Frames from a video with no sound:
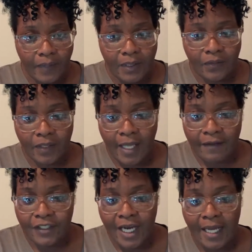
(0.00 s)
do a
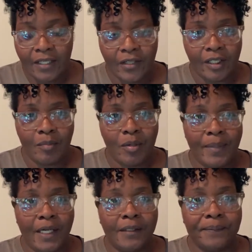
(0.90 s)
live chat during the
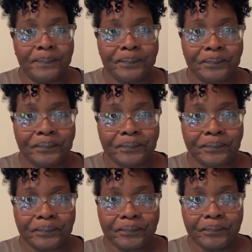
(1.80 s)
premiere,
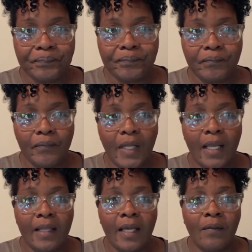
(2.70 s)

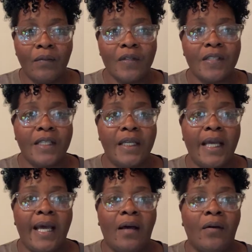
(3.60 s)
and then we'll see
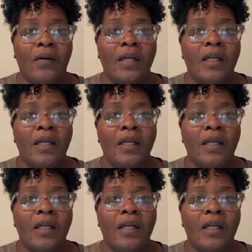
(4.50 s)
how.